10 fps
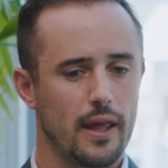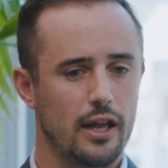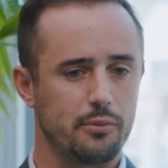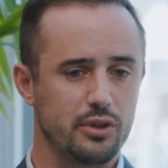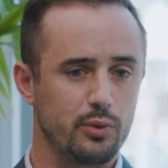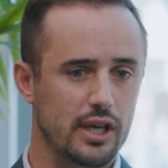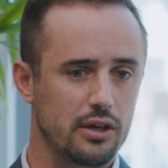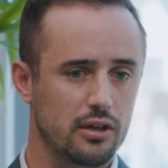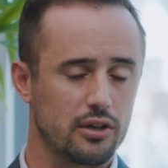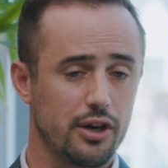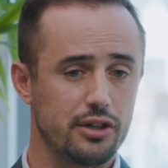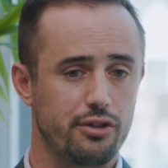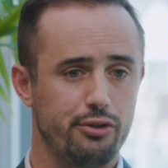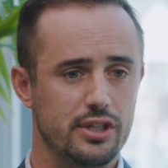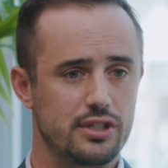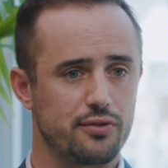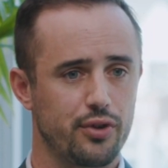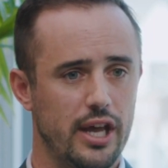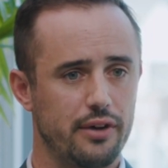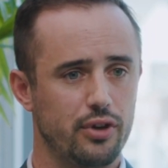And I mean, we can go into the reasons
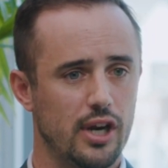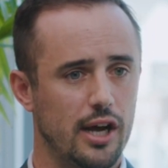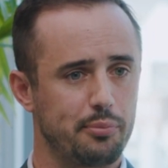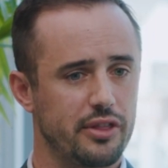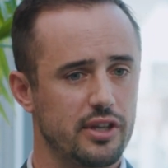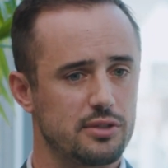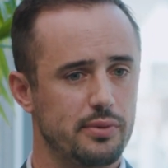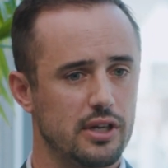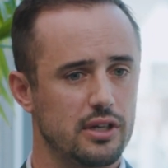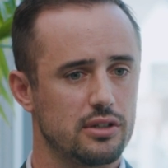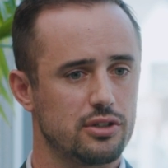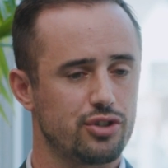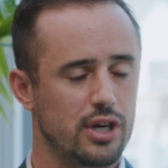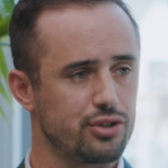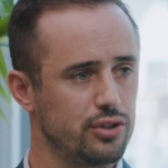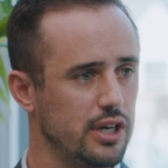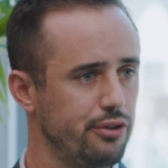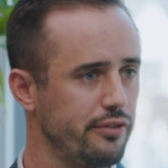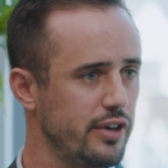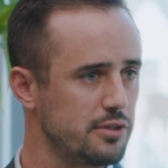for that if you like, but there's been structural
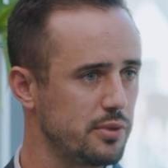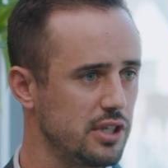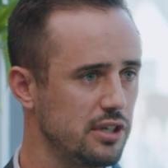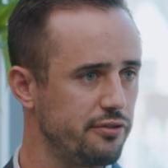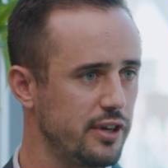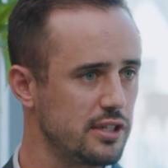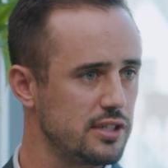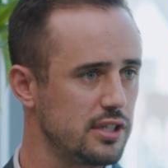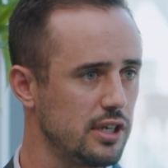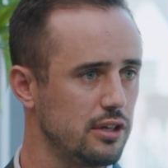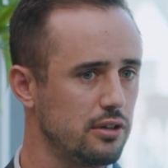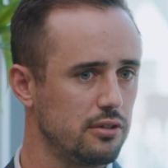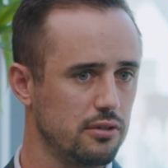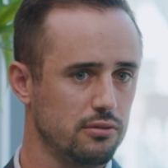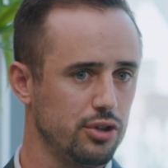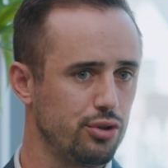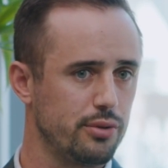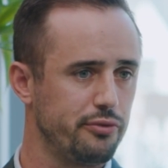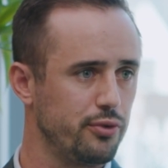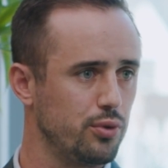underinvestment in defense in
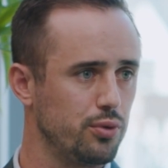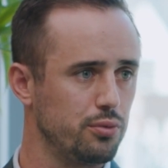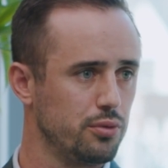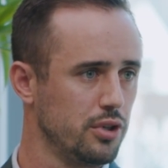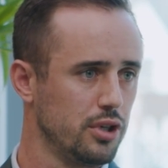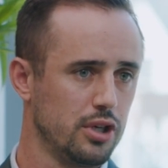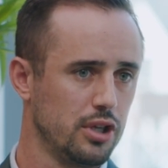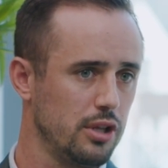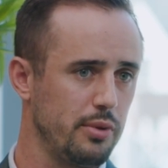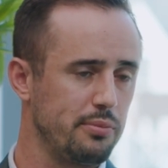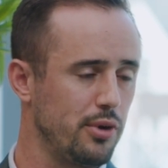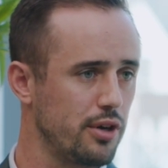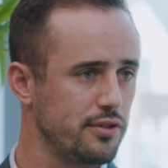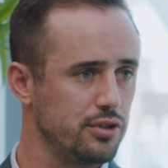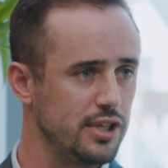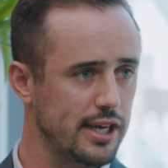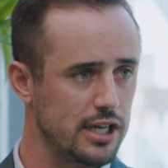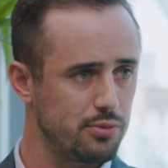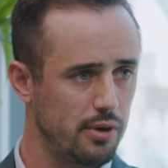Europe for the better part of 2 decades